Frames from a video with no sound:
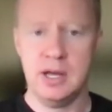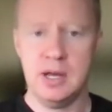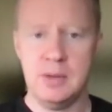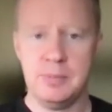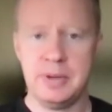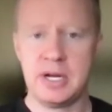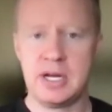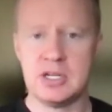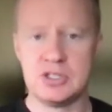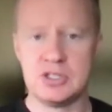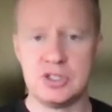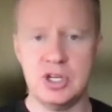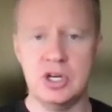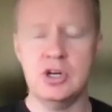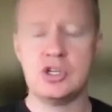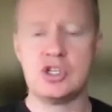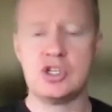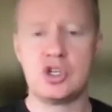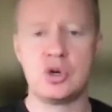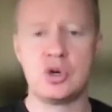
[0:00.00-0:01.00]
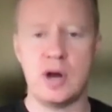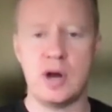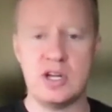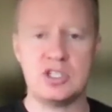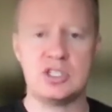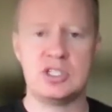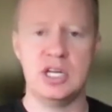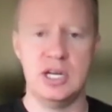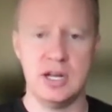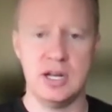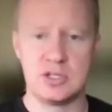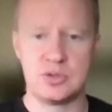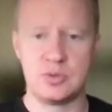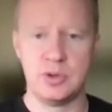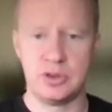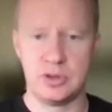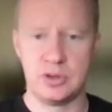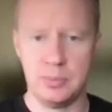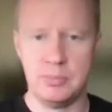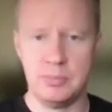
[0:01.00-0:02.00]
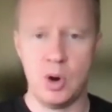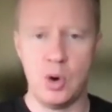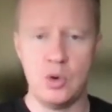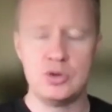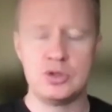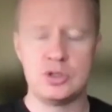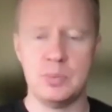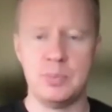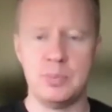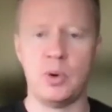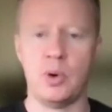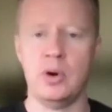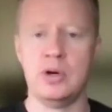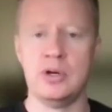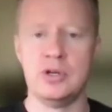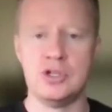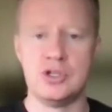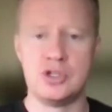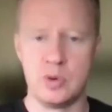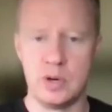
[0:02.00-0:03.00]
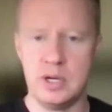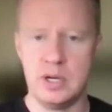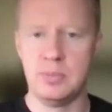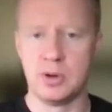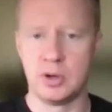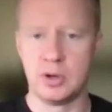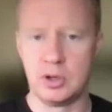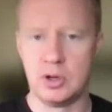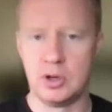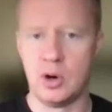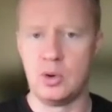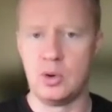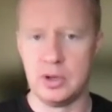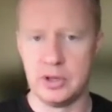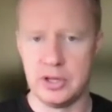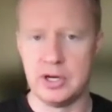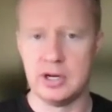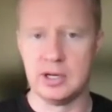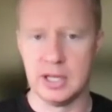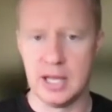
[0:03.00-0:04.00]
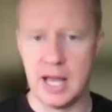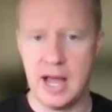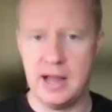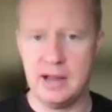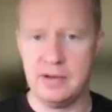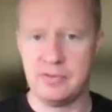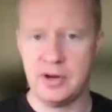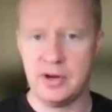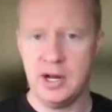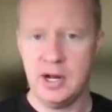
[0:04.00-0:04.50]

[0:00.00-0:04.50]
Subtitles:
because they're trusting us with the most important dream or goal in their life.